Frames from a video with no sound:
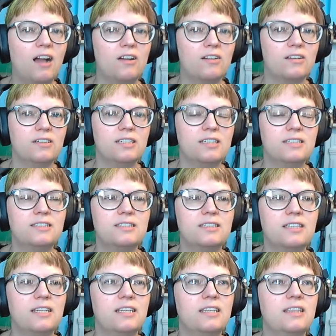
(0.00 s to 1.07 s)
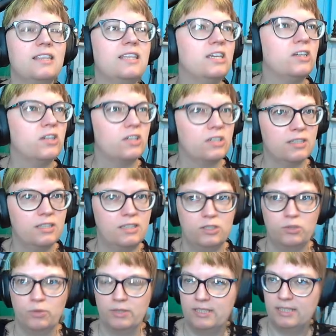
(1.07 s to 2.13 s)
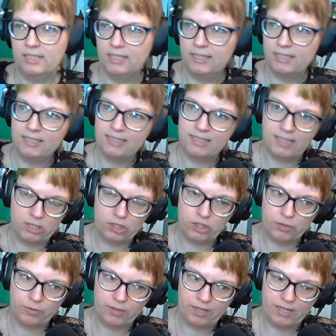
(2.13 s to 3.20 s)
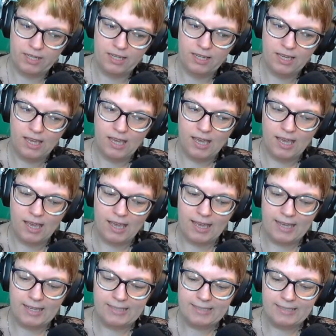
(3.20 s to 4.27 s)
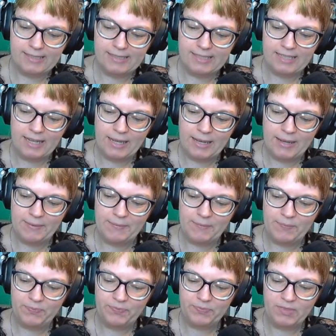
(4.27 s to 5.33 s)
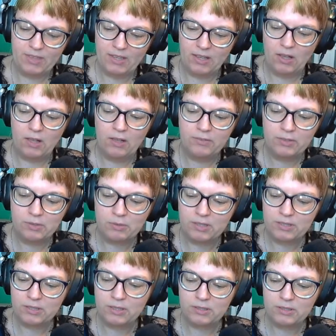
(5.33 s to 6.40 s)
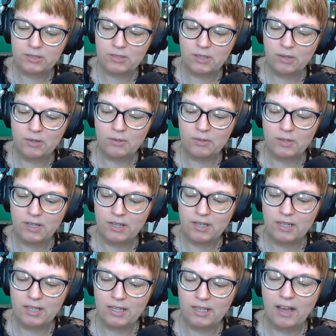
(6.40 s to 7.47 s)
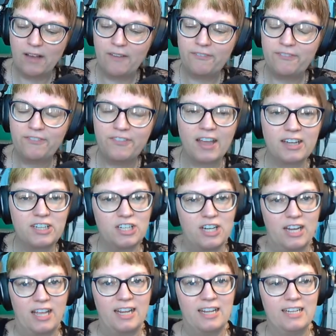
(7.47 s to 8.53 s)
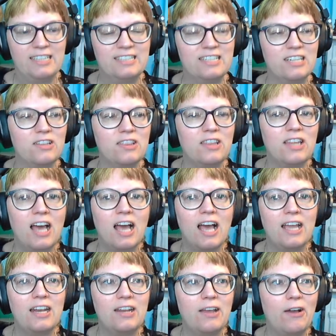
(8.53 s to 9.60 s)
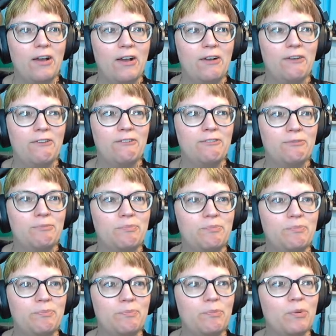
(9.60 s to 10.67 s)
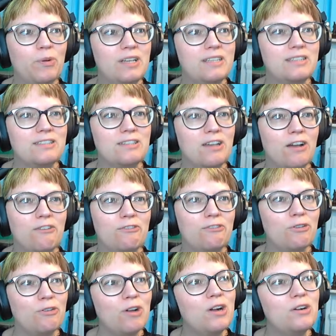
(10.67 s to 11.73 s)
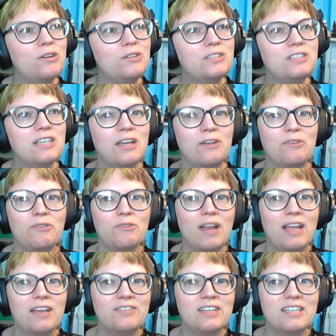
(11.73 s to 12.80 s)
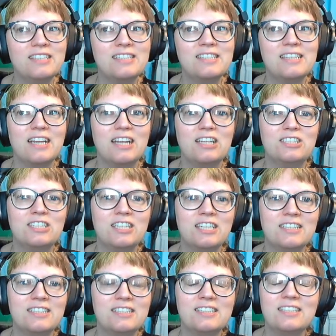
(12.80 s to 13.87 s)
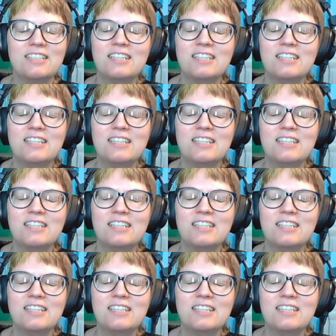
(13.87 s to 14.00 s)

artist in the early 20th century. And all of his works are so affectionate. And he did a lot of prints of crows and ravens that I just